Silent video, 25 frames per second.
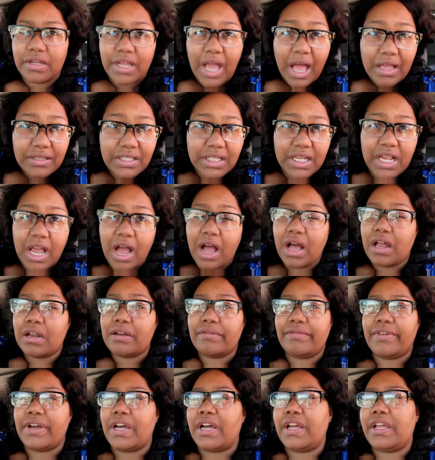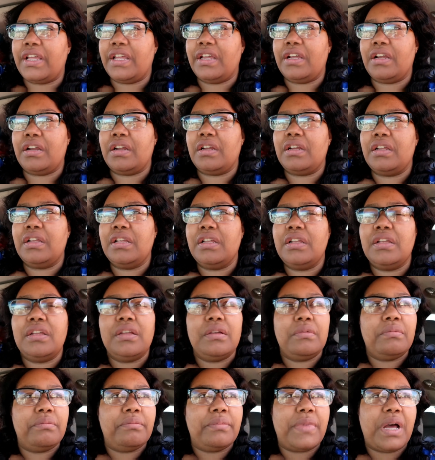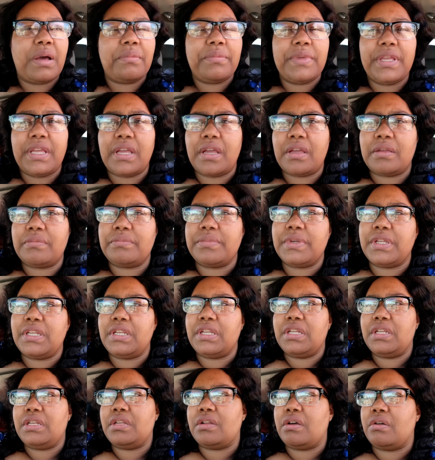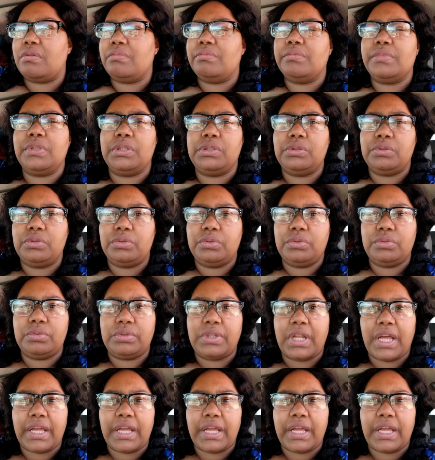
Y'all see all of our hair. Mommy ain't been in no mood.